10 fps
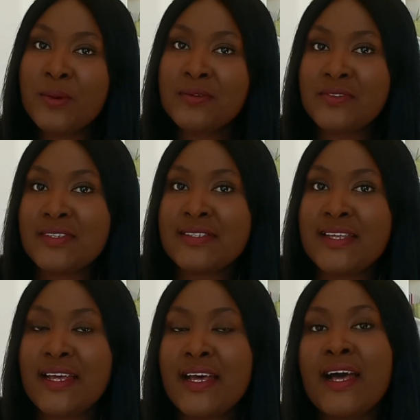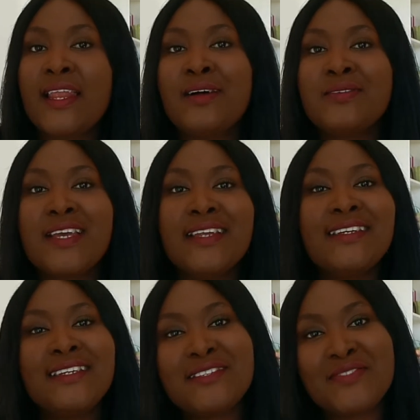work visa allows
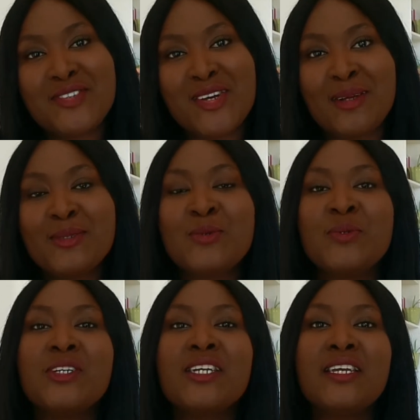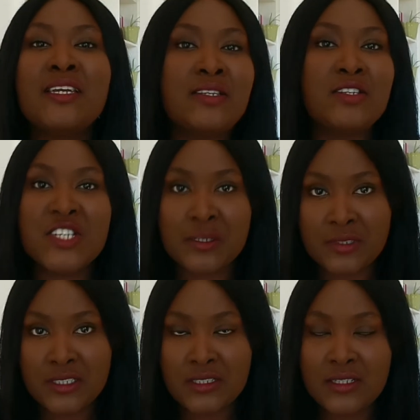any individual to work in
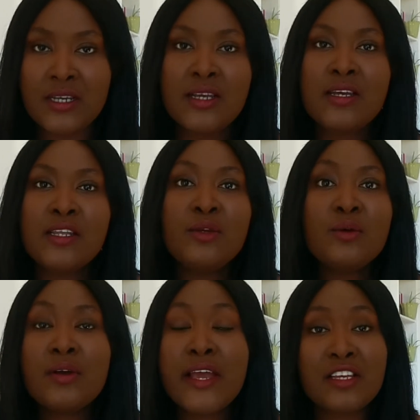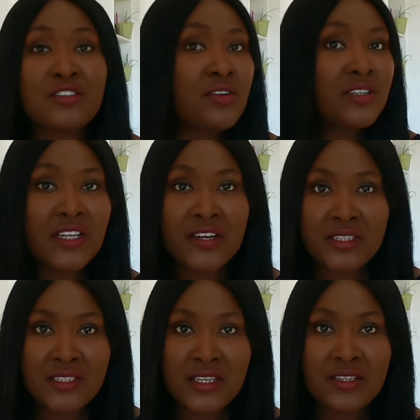Germany. No
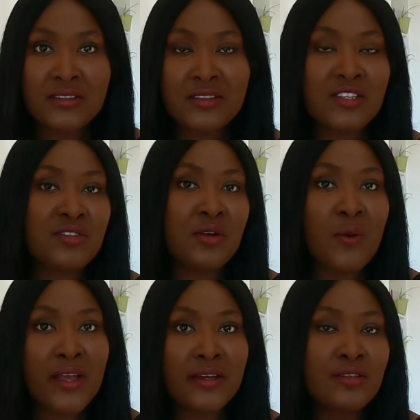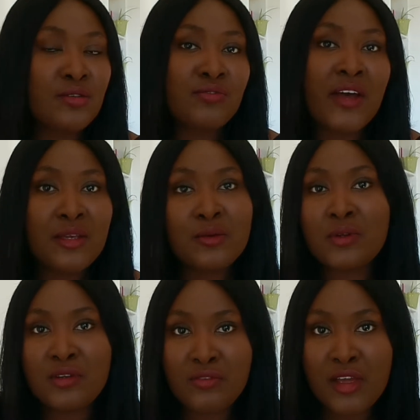extraordinary skill is required so far you
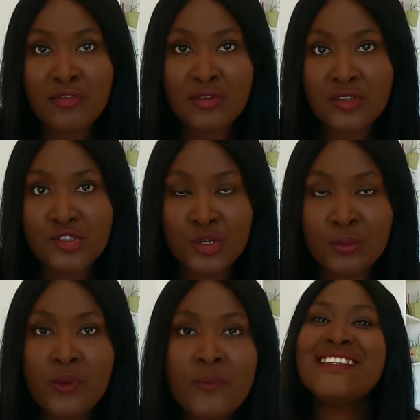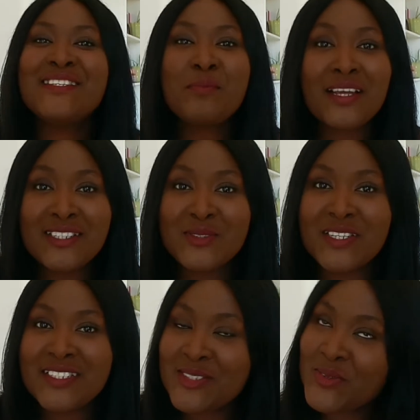qualify for the job. Since March
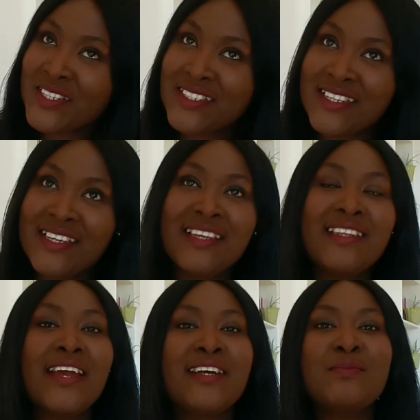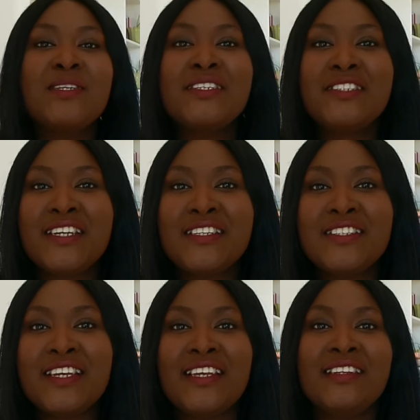2020, there has been a change
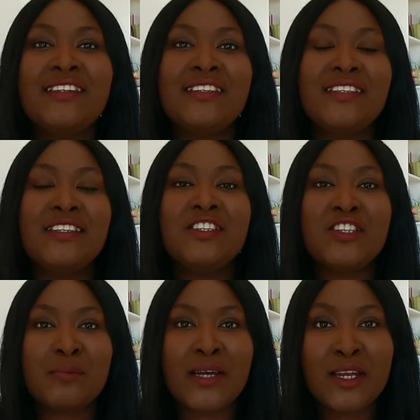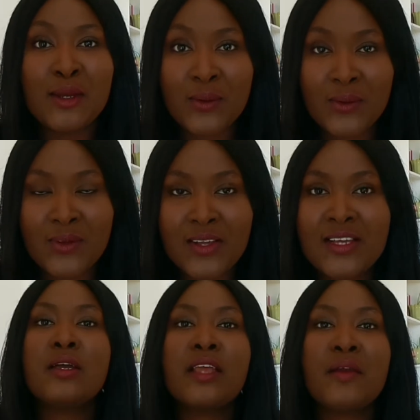in the German law
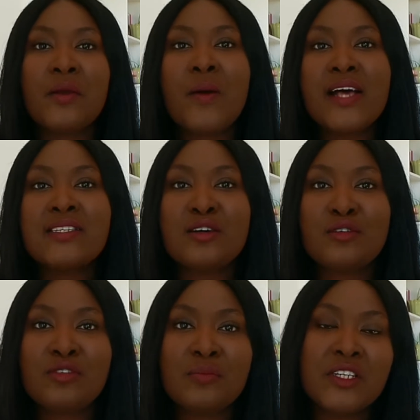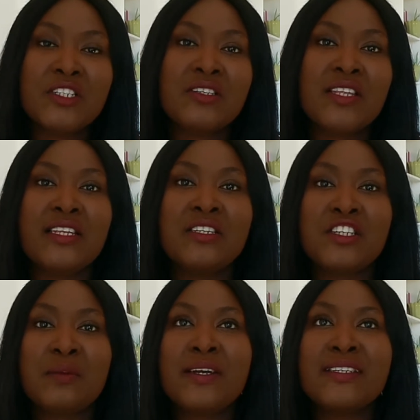that requires the confirmation that a
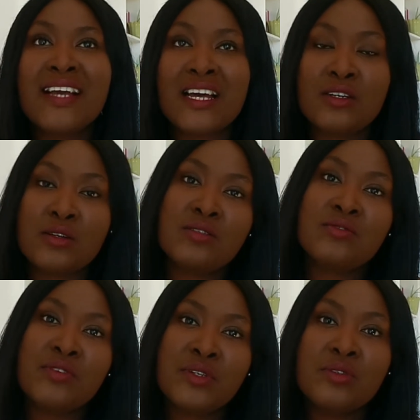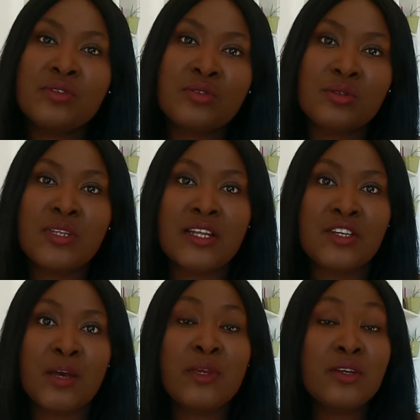German cannot fill the role that
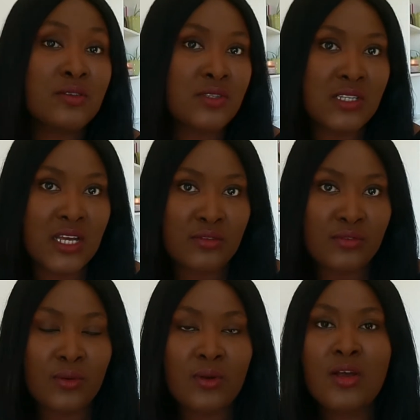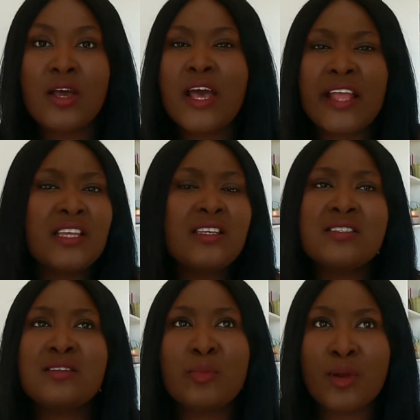you are being considered for. I think this
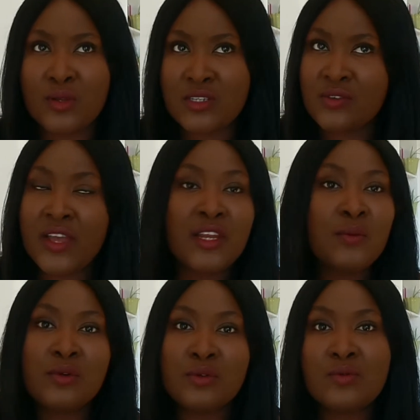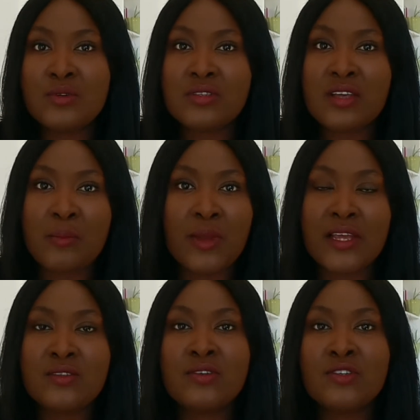is a plus for anyone who wants to
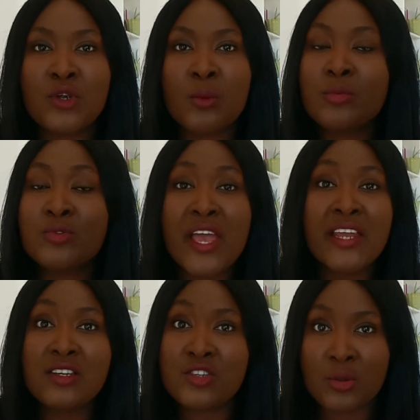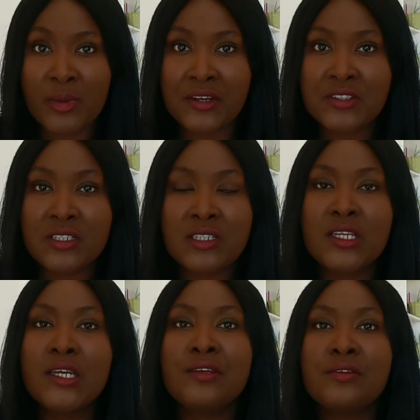apply to a job, to any job actually,
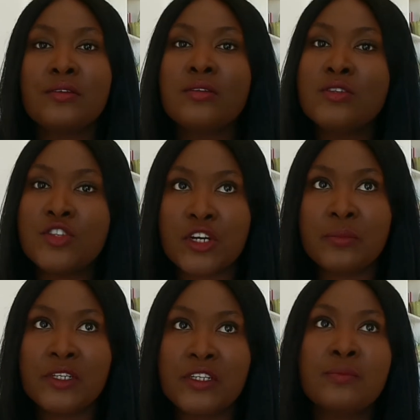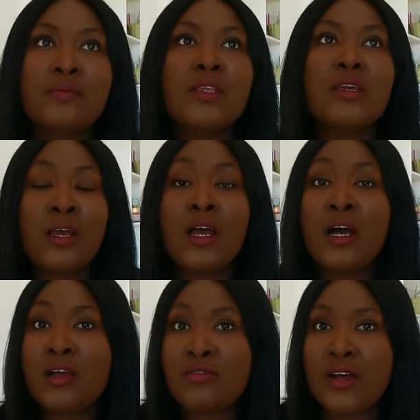in Germany.
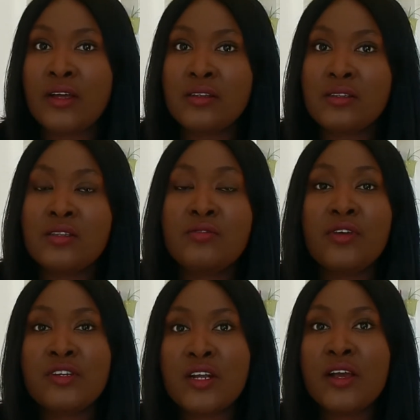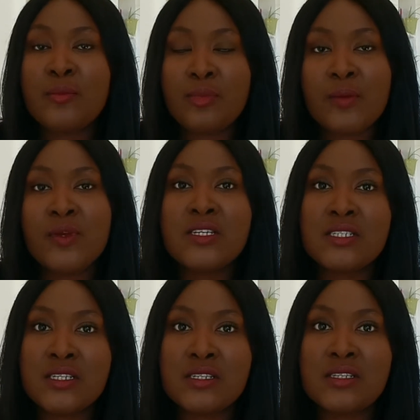However, the Federal Employment
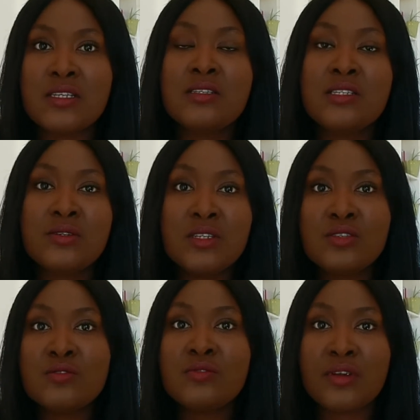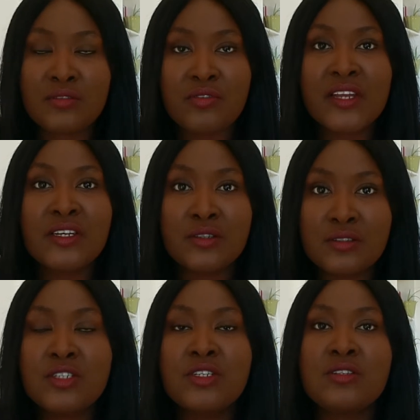Agency still needs to verify the
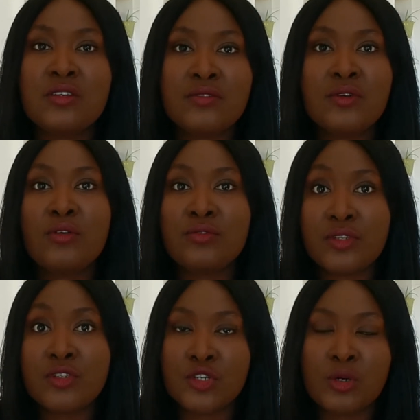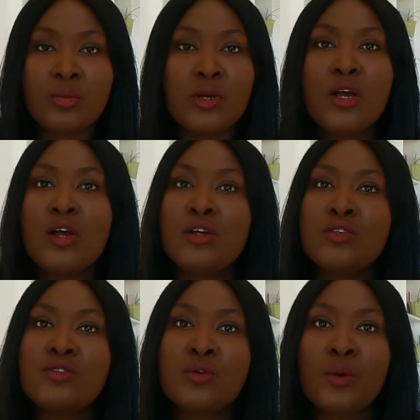conditions of the job.
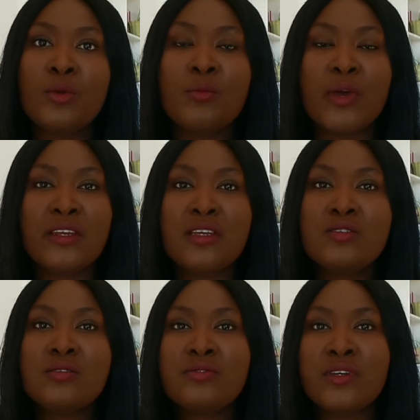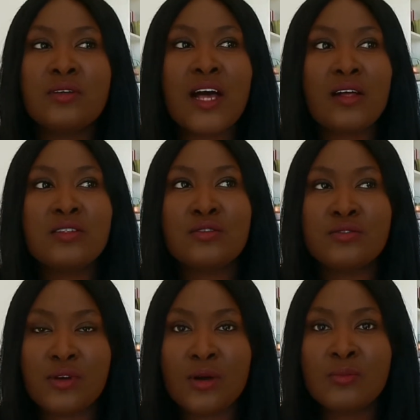So you might need to fill out a
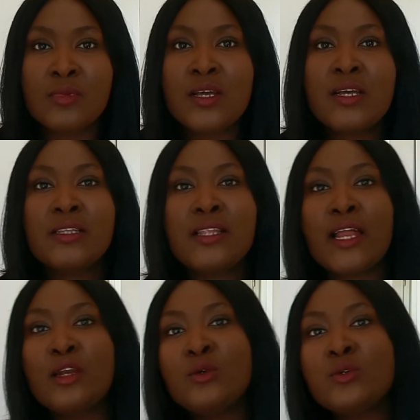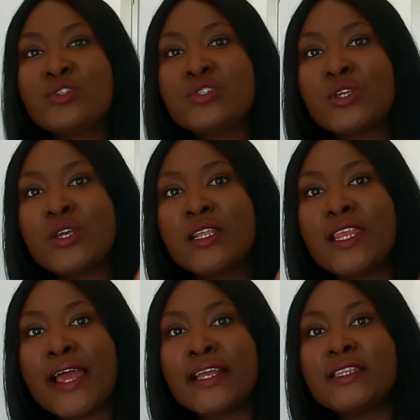form that looks
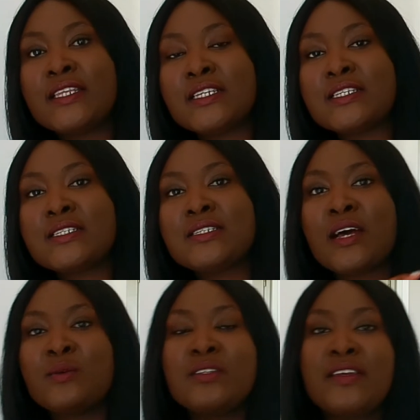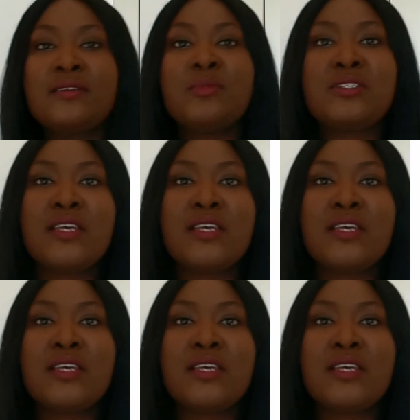like this, that would then be